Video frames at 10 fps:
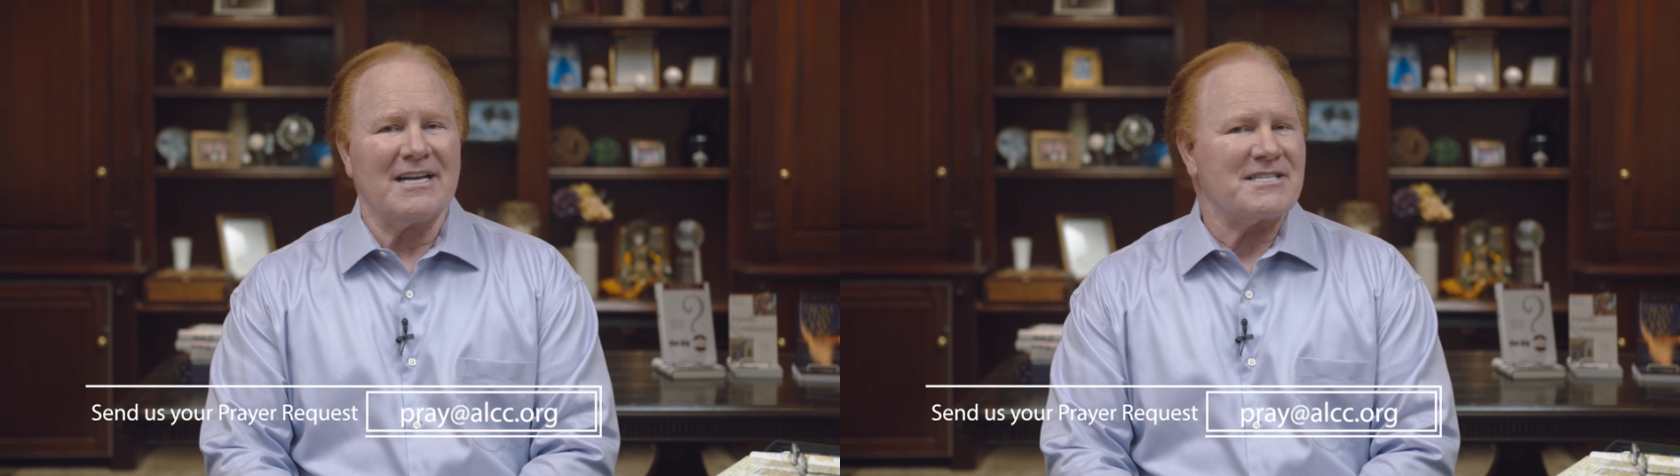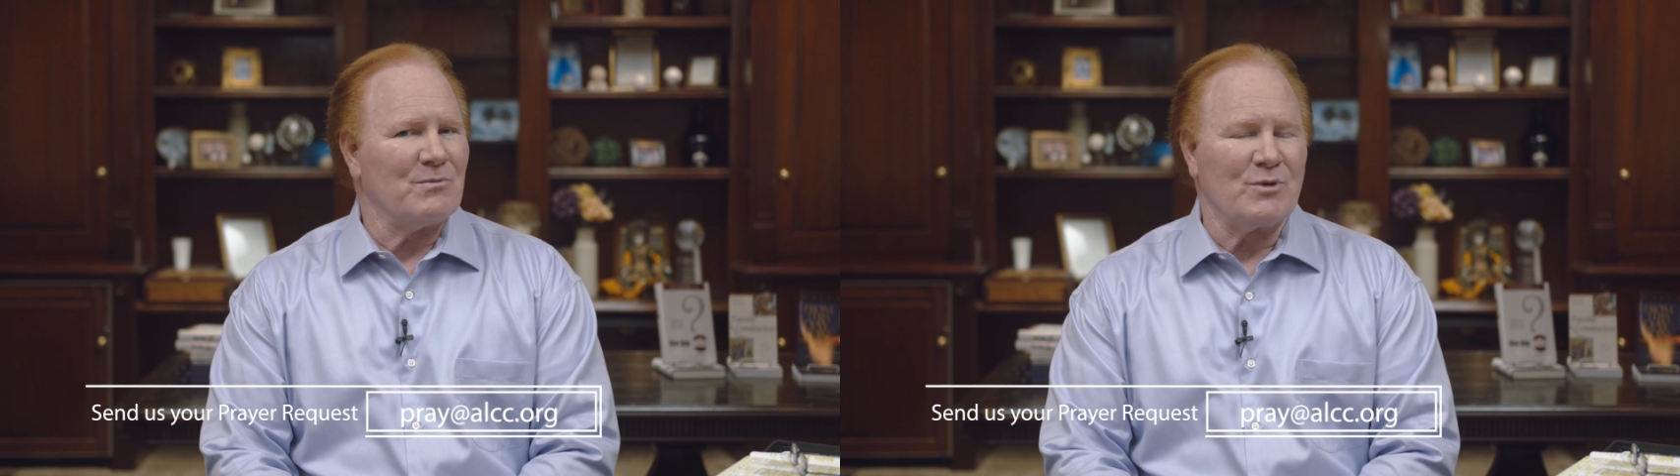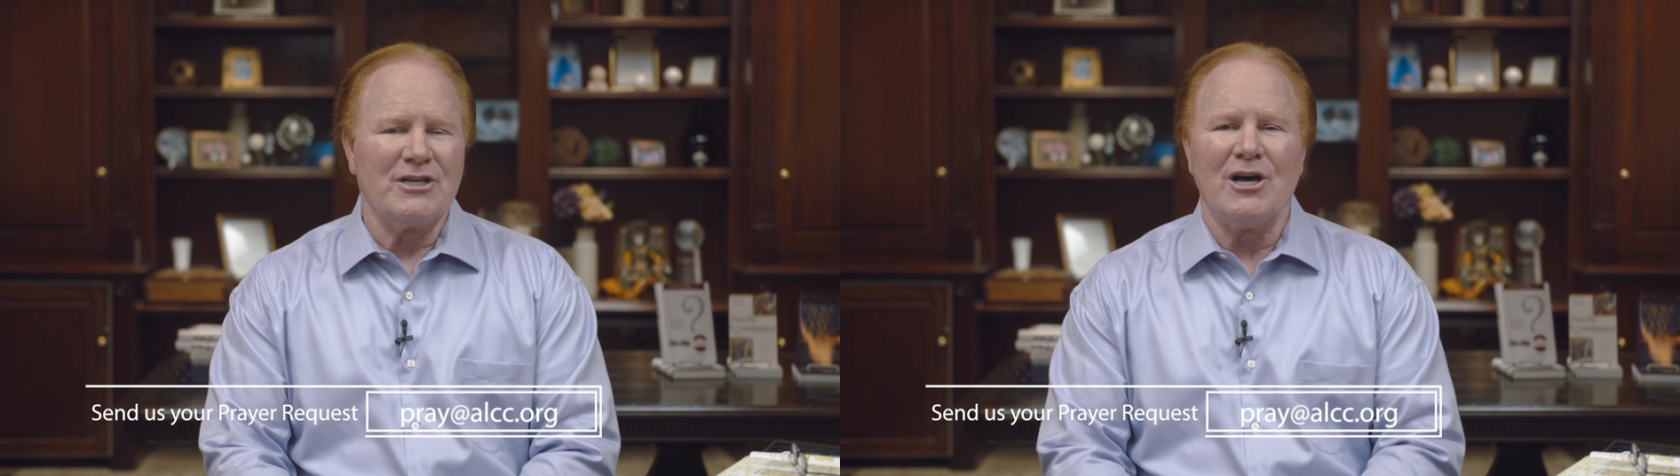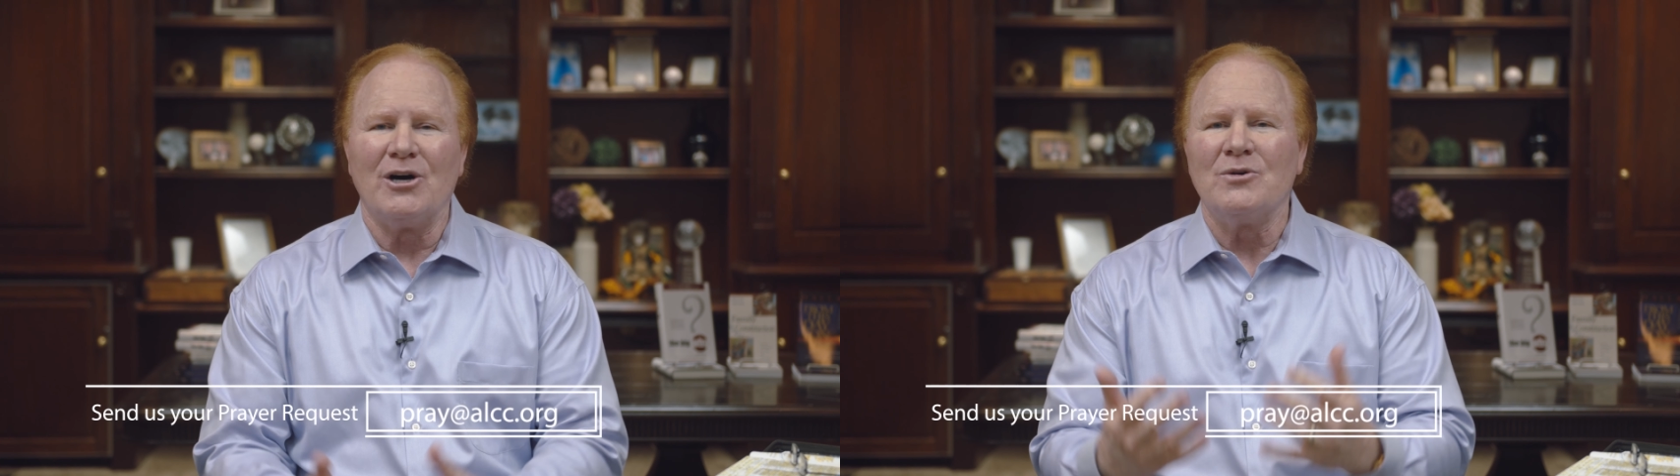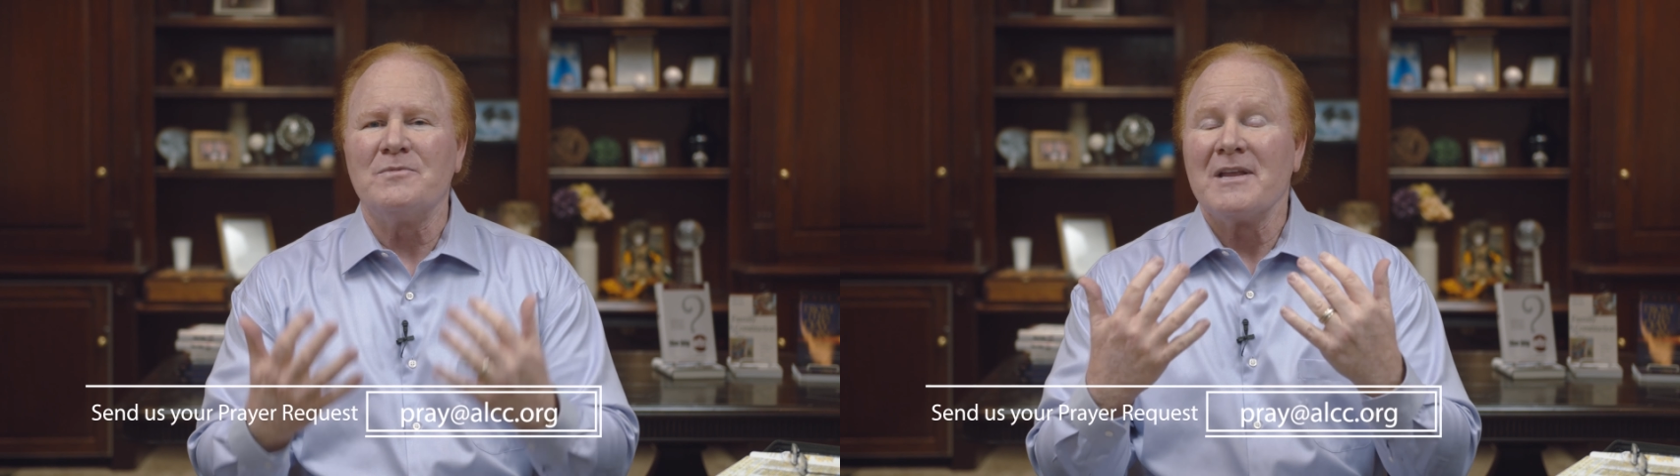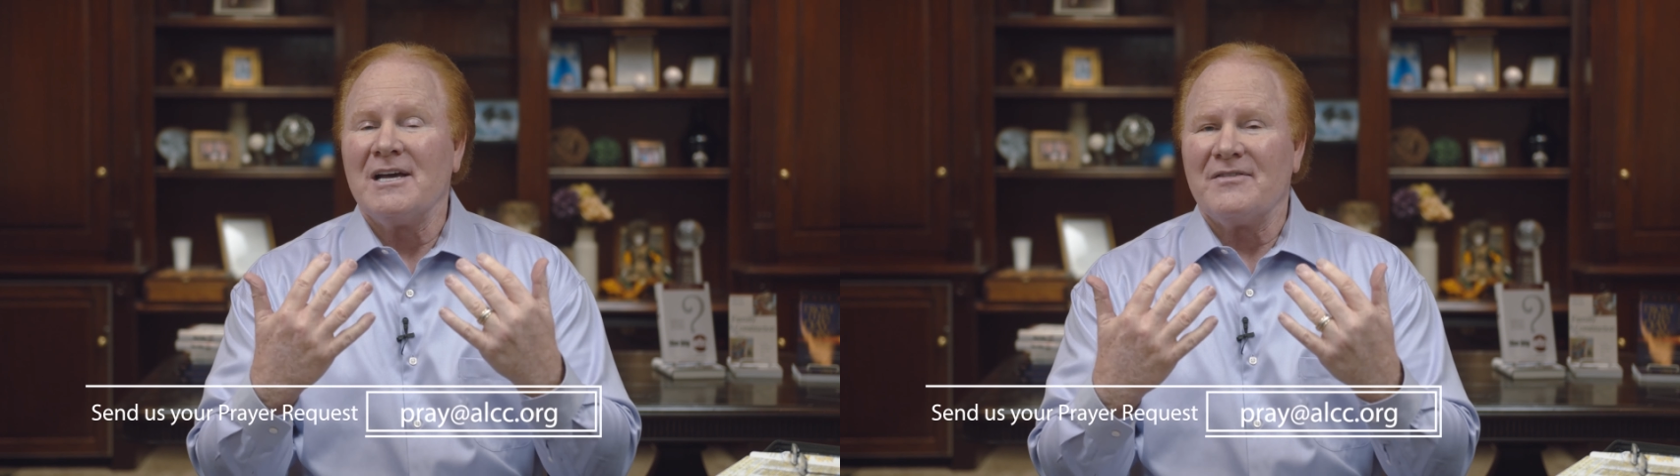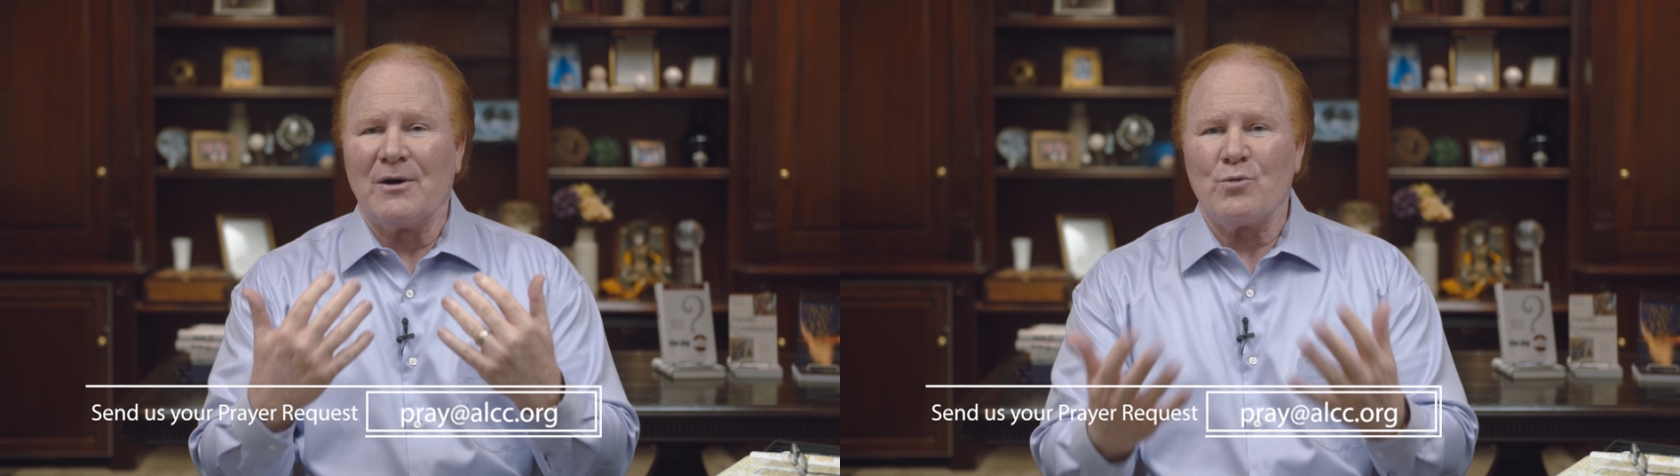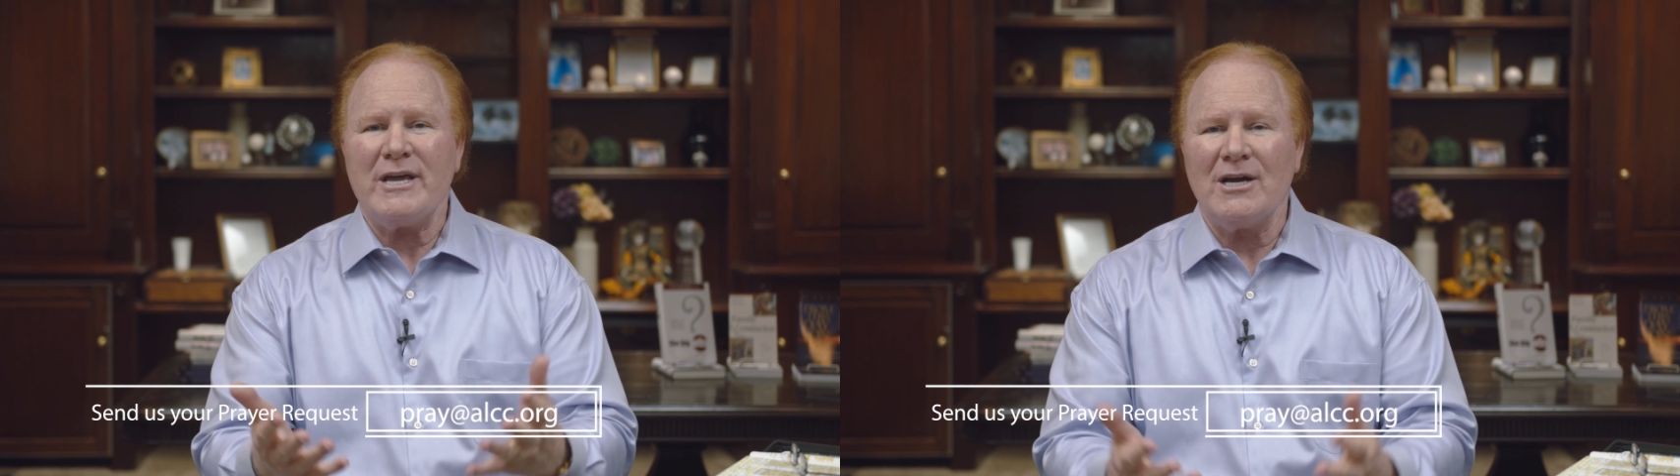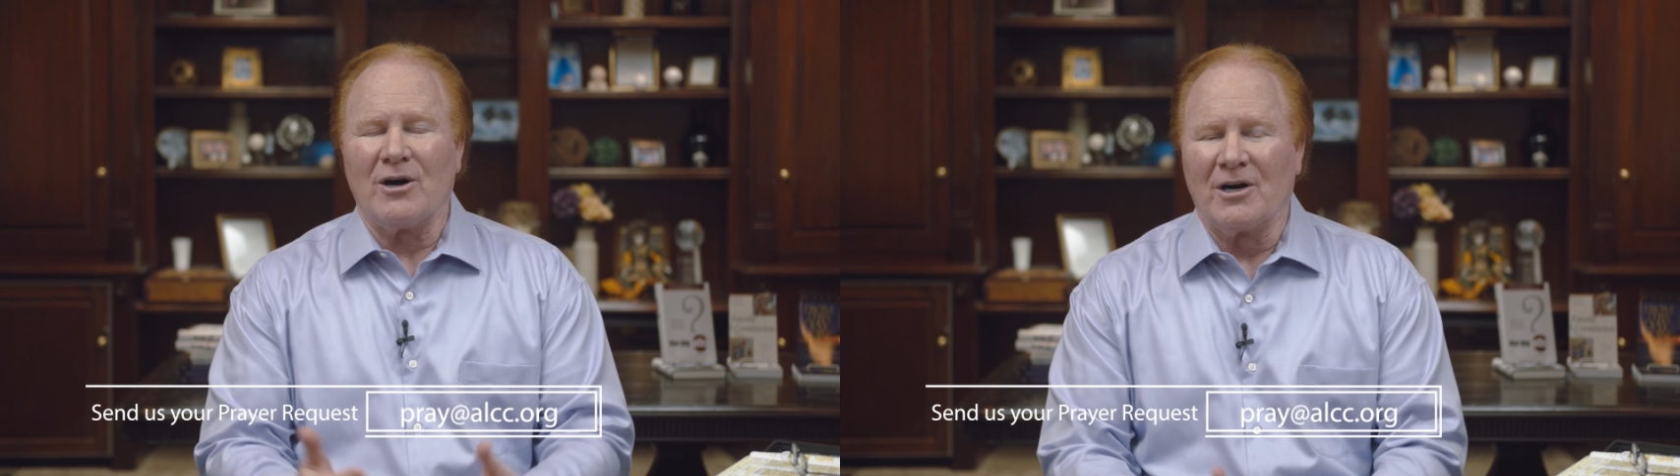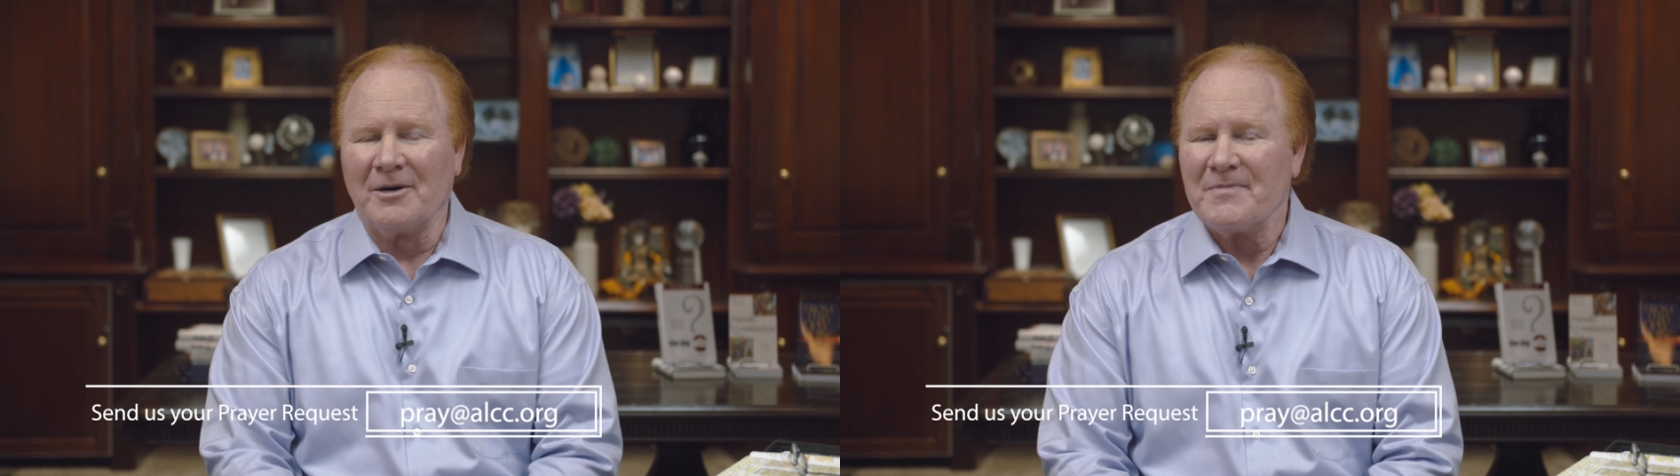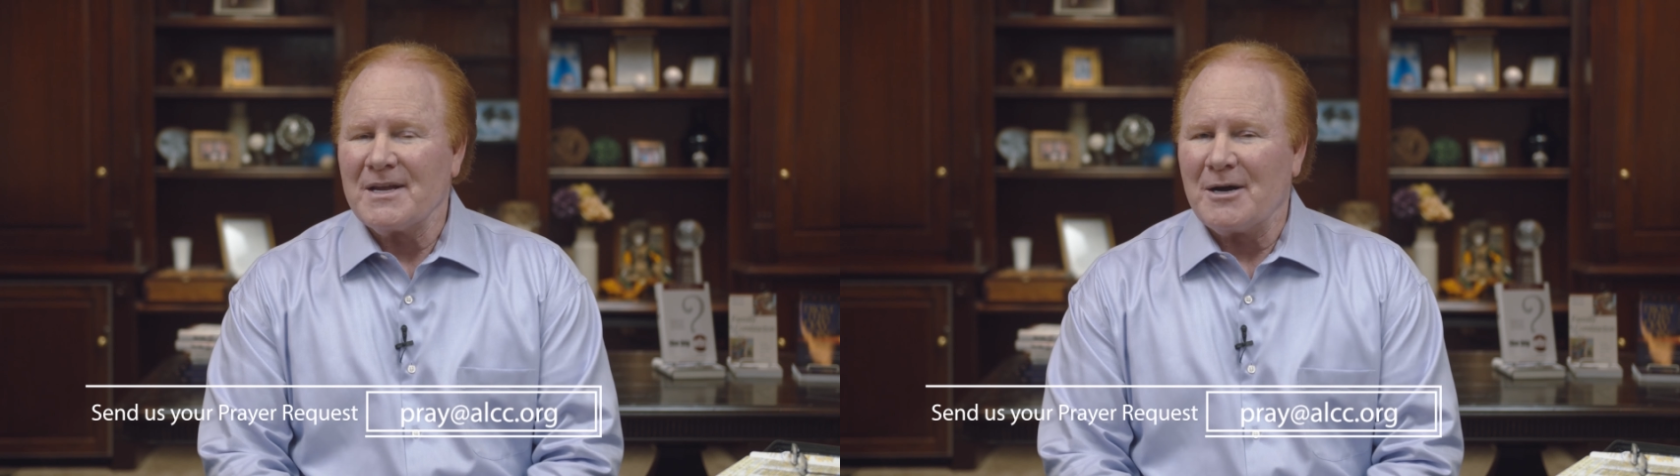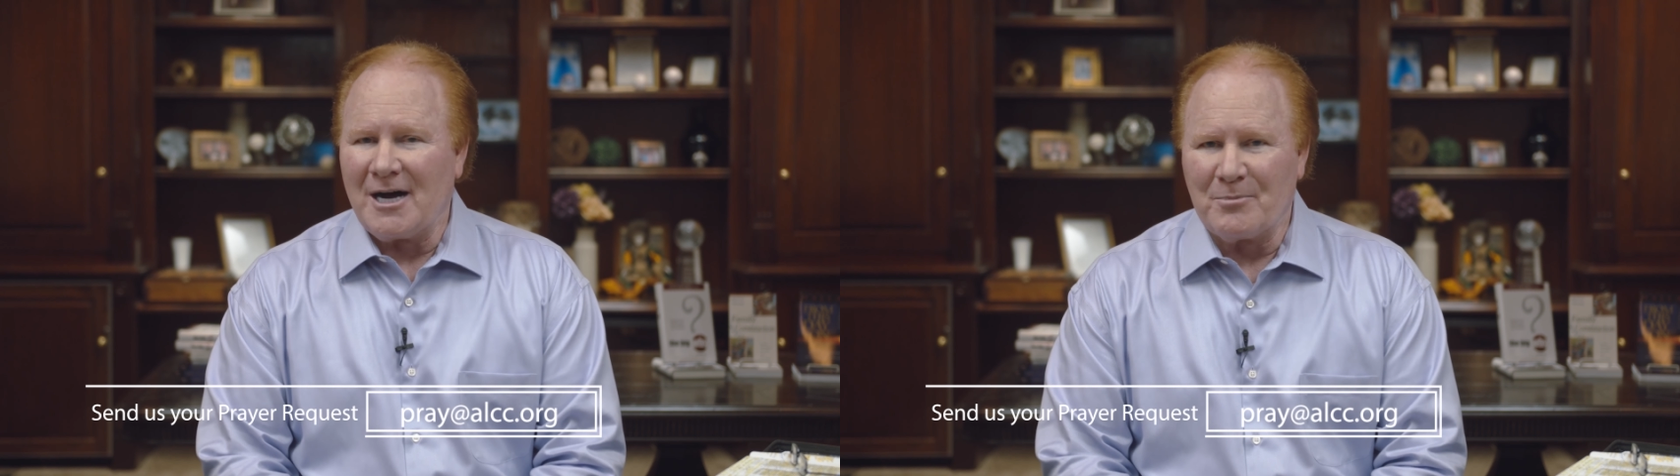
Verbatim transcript: Let someone know that we are uh,